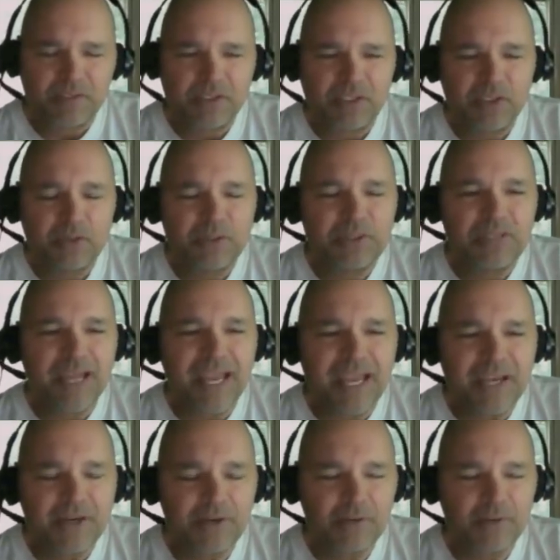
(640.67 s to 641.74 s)
You can
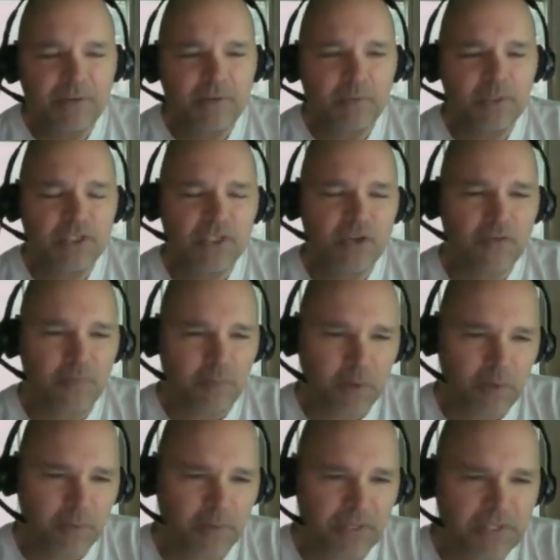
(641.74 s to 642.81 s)
anger would serve a
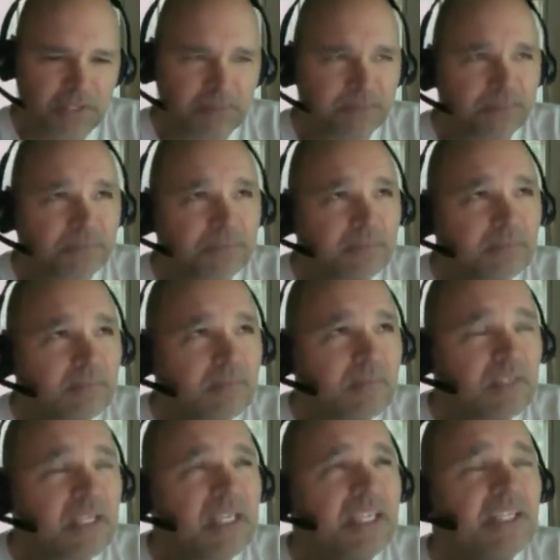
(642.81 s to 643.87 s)
purpose
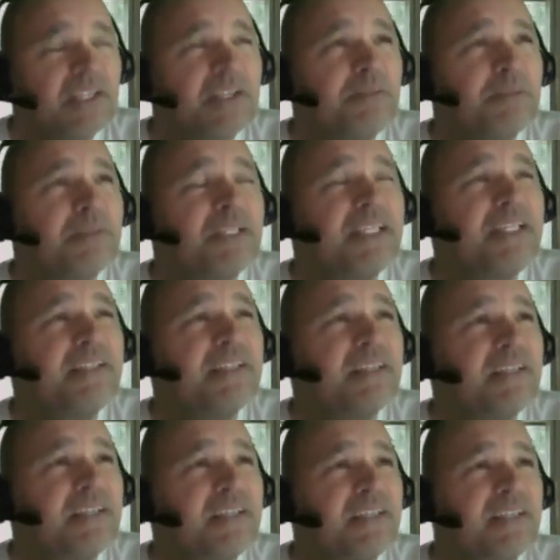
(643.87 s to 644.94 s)
in a complete
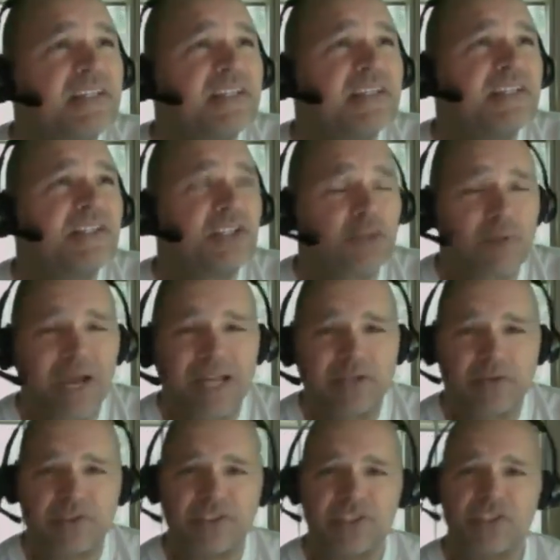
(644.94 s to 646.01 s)

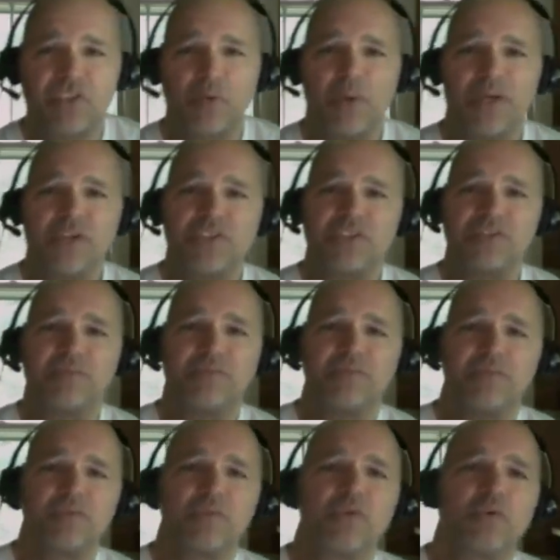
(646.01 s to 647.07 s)
tyrannical situation
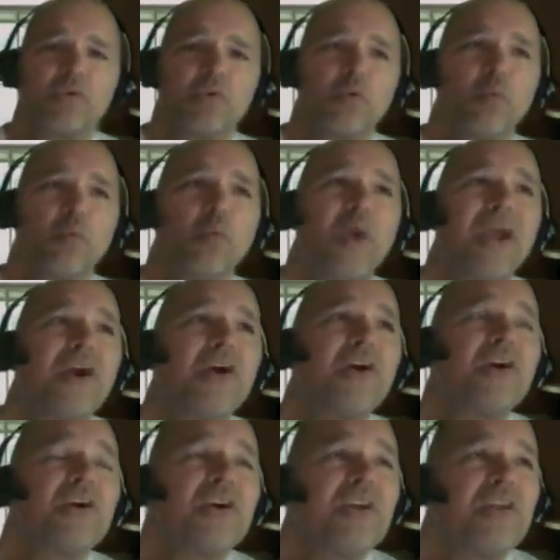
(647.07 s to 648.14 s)

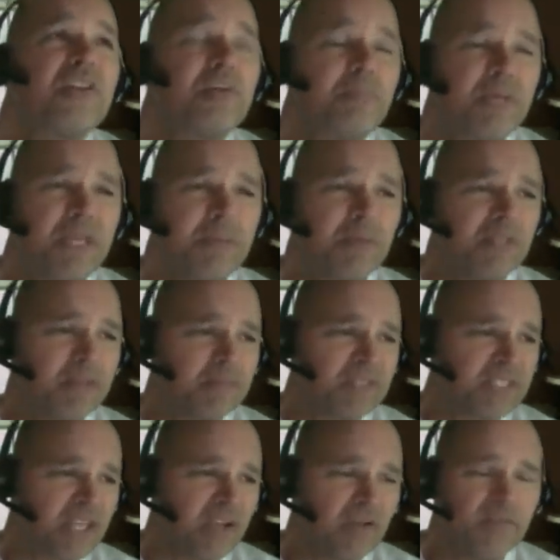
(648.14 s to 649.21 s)
where the people
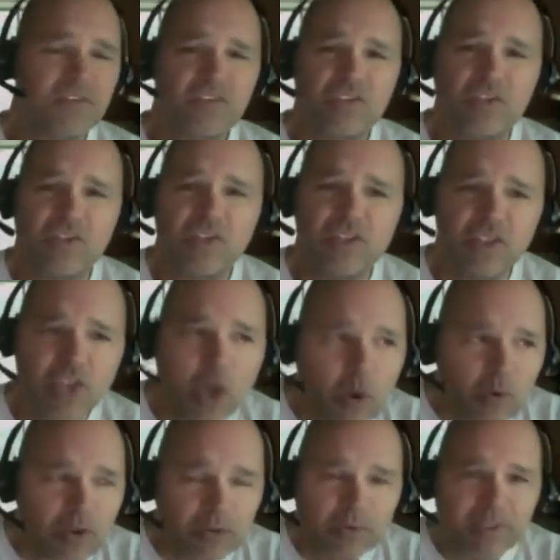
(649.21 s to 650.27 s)
themselves
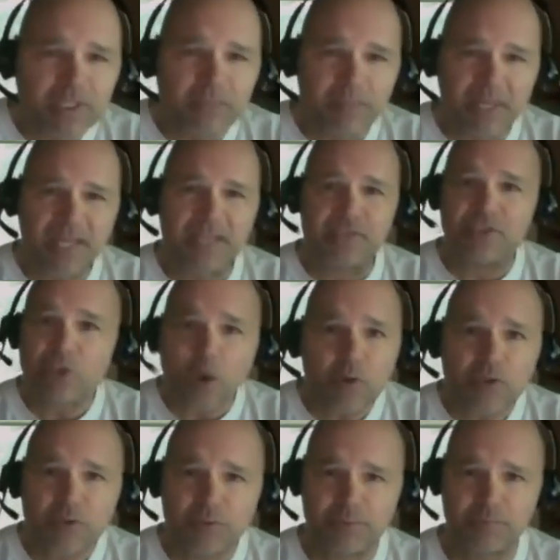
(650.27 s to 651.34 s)
know they're in a pen,
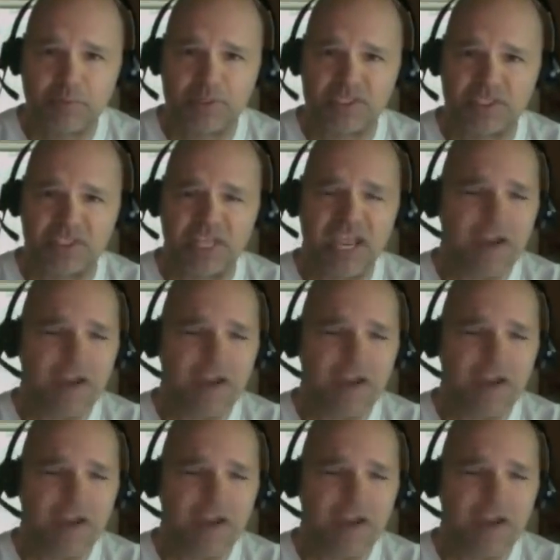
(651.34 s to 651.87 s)
know they're in prison.